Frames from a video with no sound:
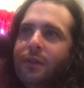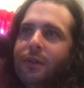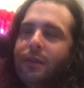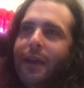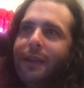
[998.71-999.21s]

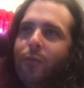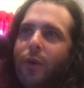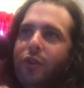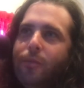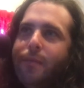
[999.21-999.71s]
Like
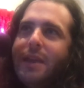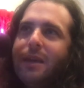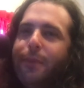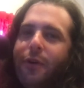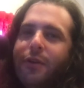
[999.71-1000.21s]
when you make
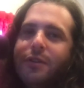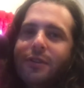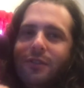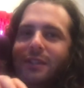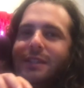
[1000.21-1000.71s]
a part,
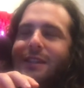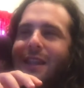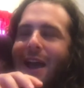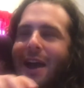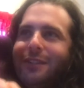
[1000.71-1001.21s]
just
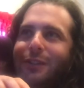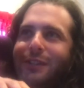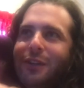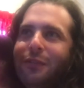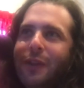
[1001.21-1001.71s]
ask
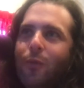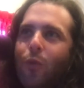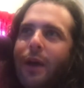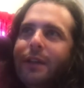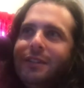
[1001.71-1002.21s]
yourself, like,
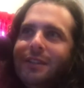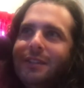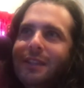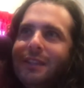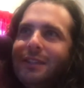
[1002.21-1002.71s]
what
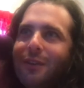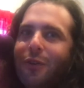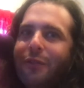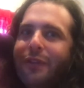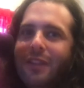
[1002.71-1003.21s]
does this
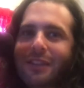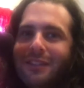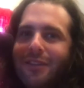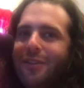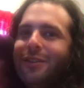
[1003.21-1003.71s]
serve in the
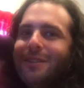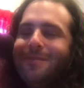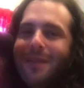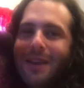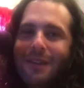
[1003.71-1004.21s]
song?
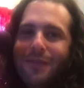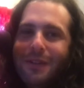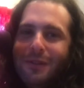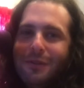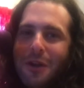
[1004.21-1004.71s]
And if
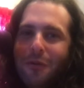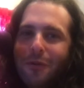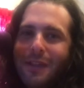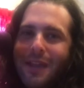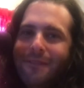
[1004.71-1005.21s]
you don't
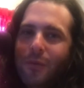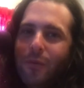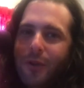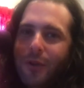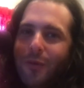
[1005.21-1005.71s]
really have a
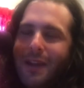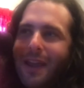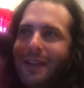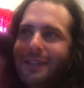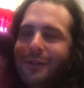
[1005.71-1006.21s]
good way to
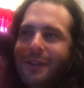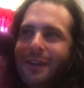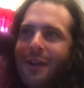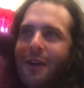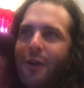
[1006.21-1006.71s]
answer
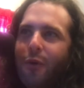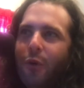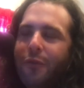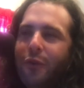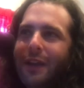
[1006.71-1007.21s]
it, or
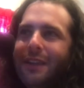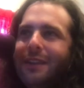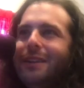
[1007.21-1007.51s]
if you're like